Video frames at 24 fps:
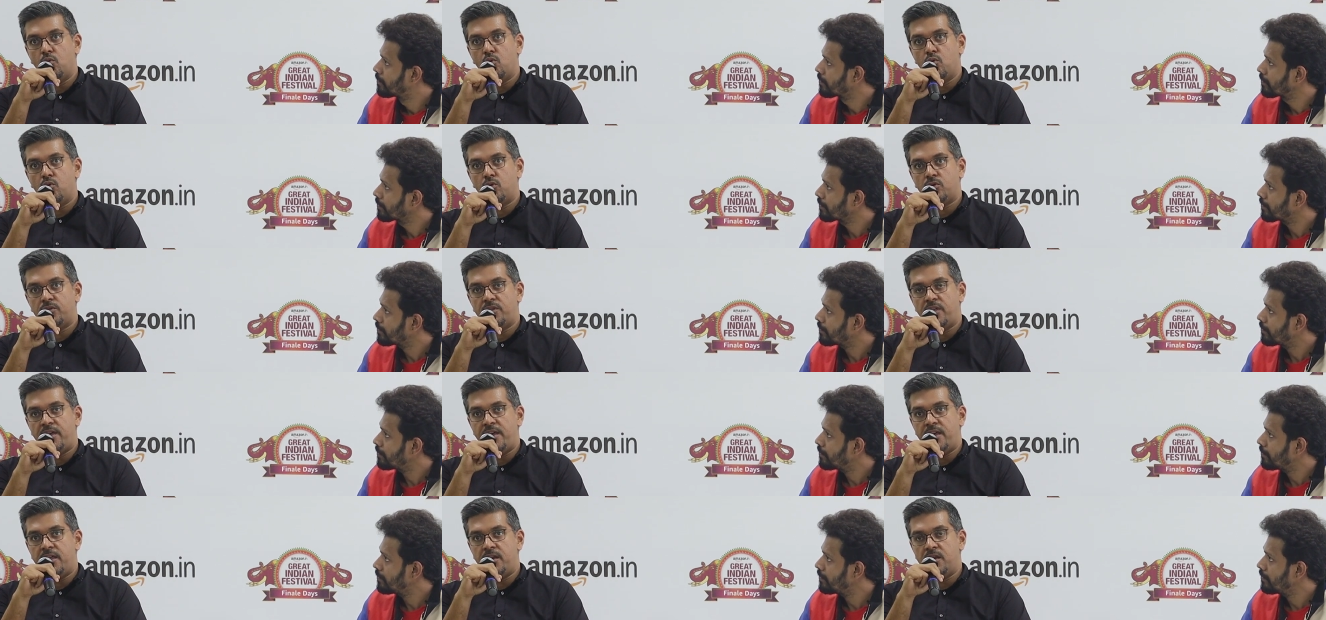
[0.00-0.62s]

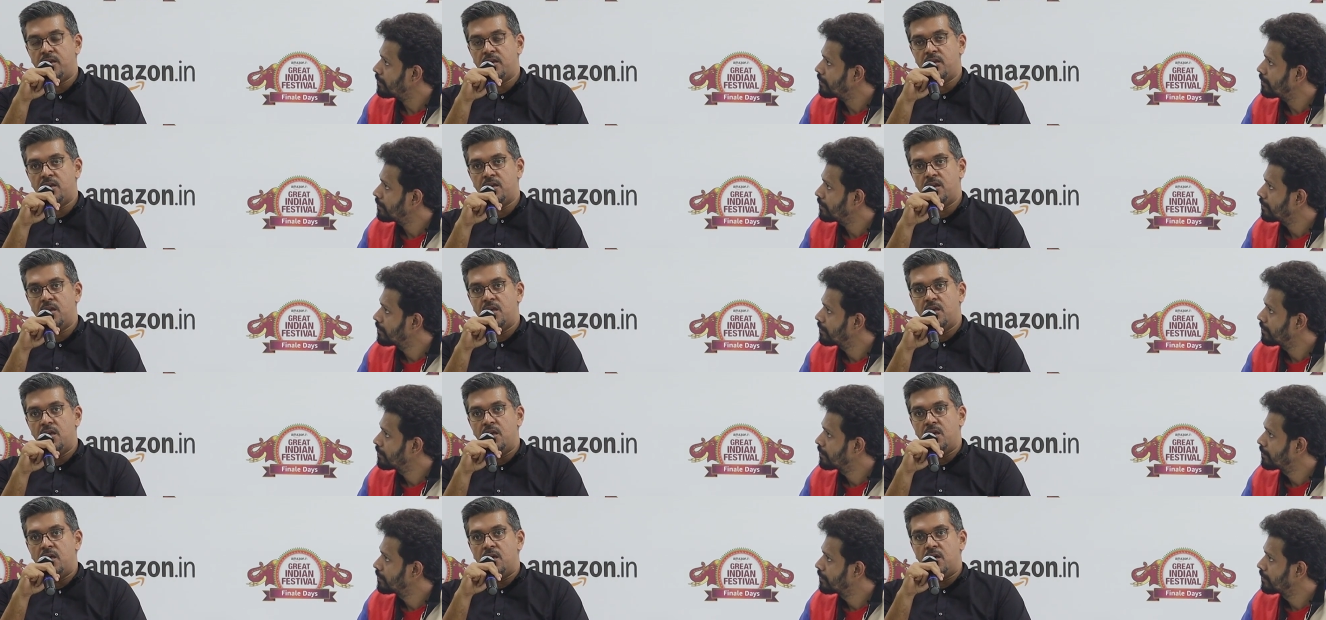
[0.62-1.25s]
Speaker 1: more
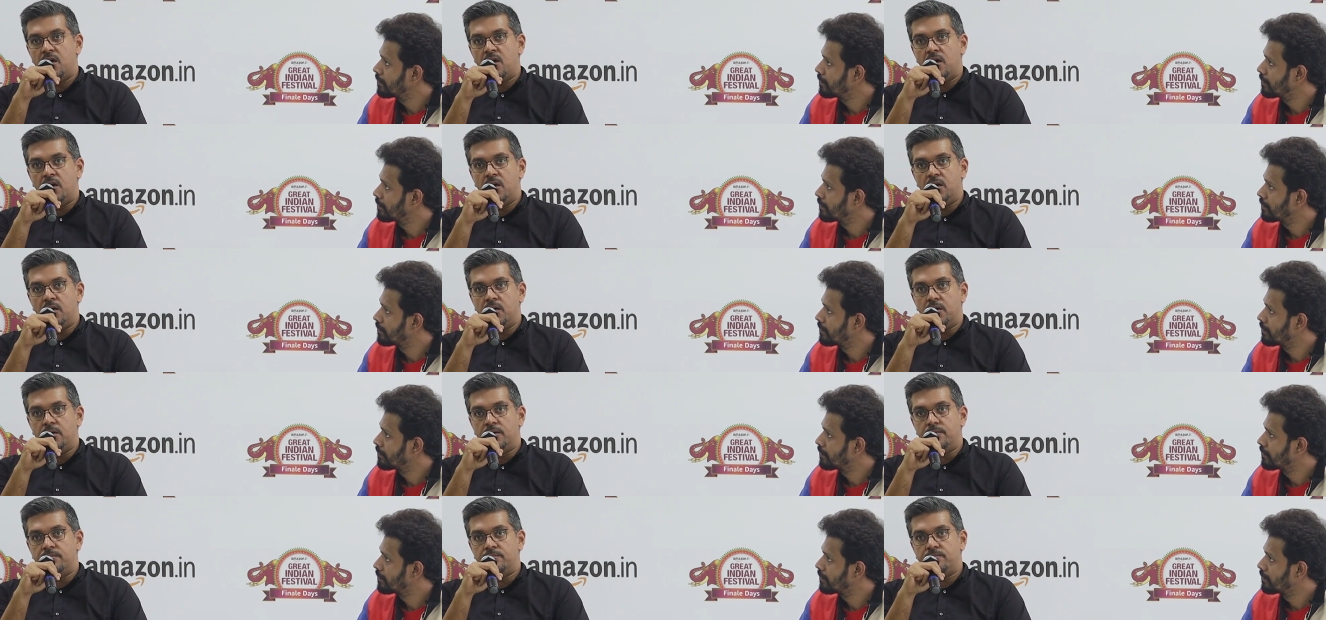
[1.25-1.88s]
than
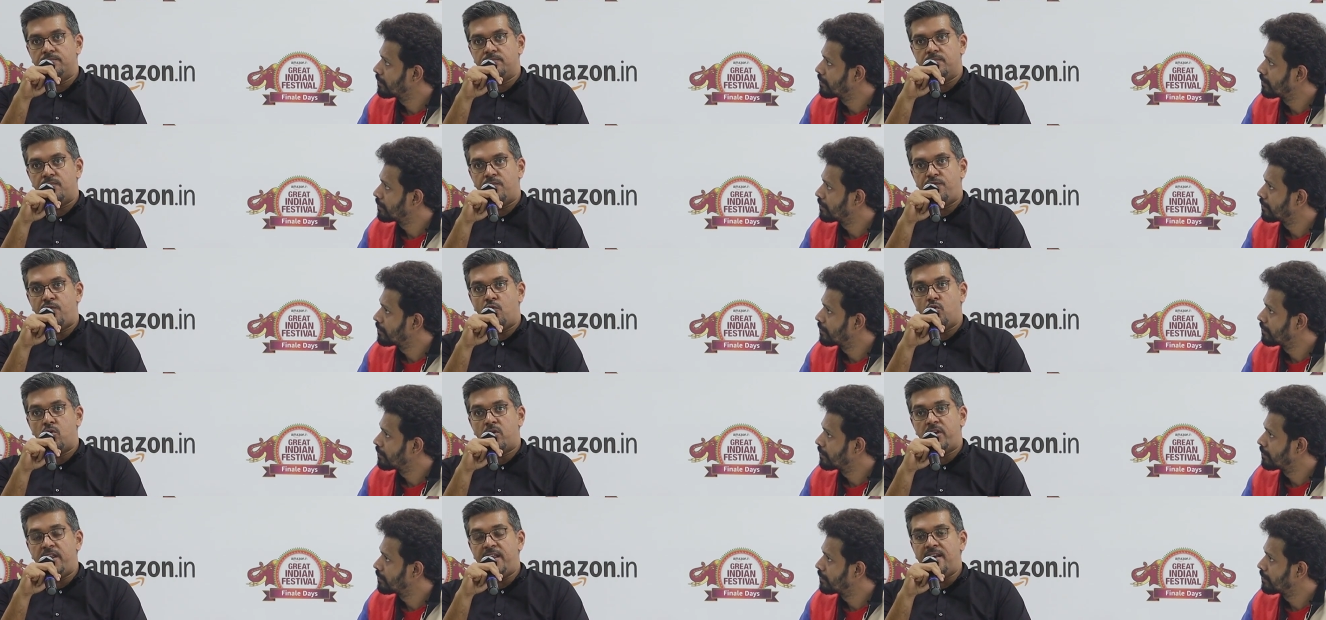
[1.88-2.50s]
um,
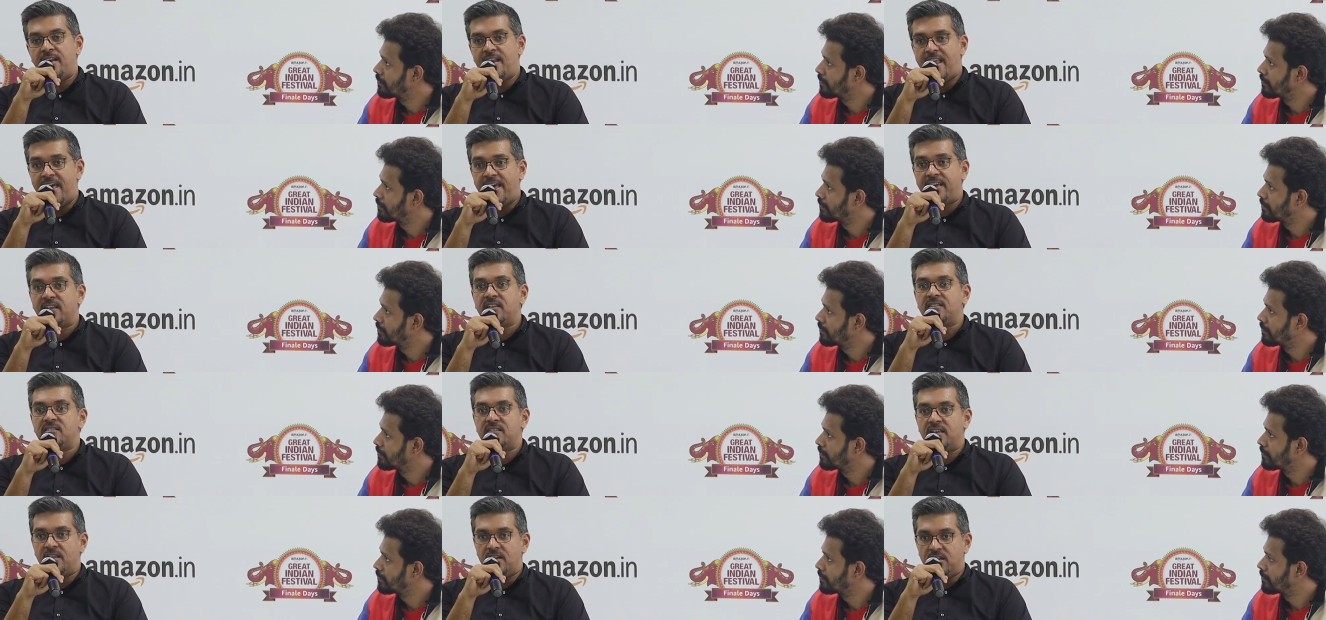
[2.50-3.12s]
14
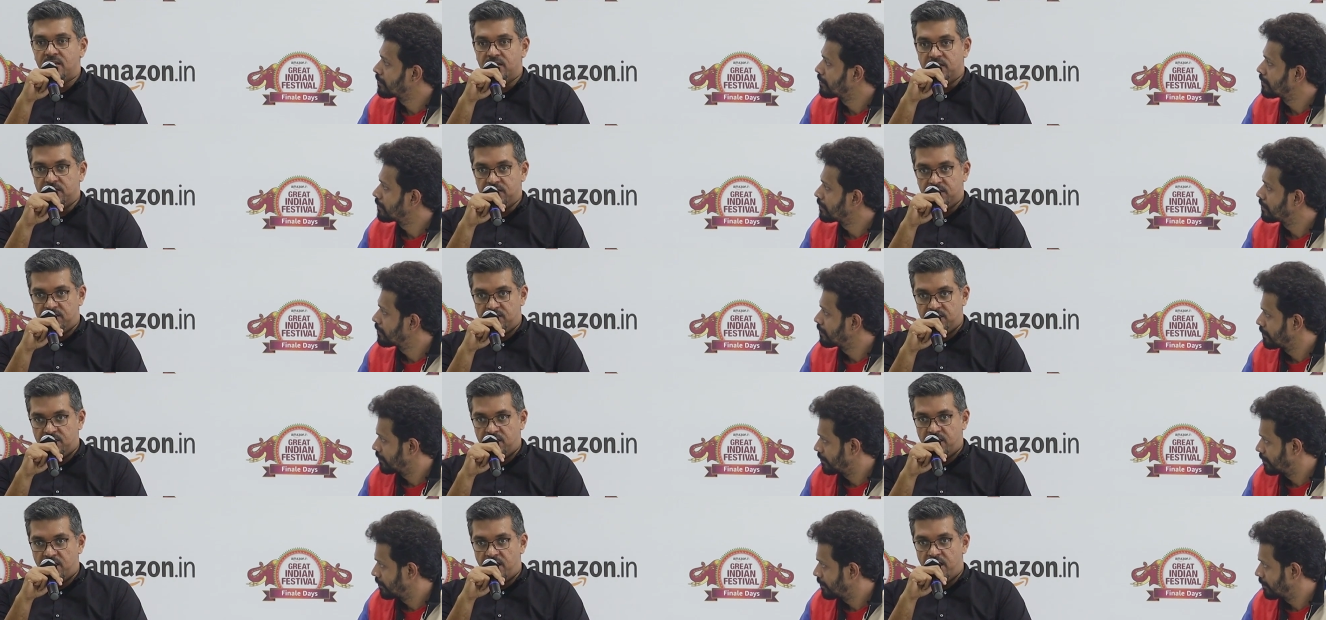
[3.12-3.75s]
lakh
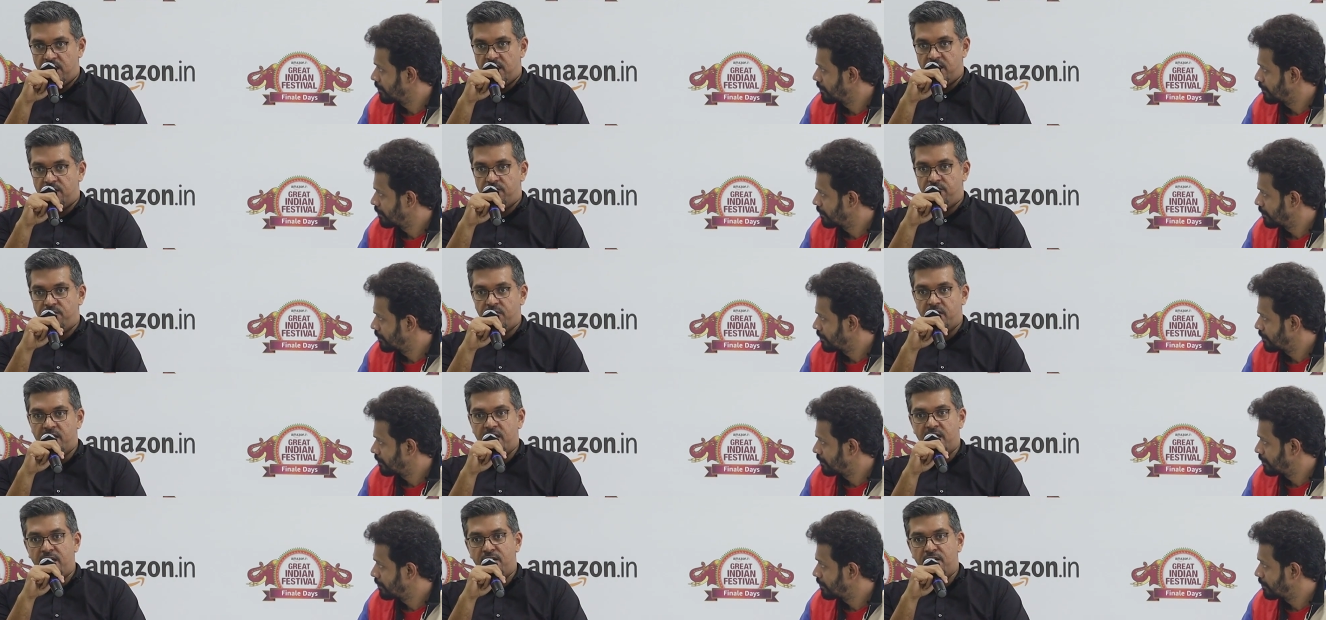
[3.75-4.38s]
sellers and we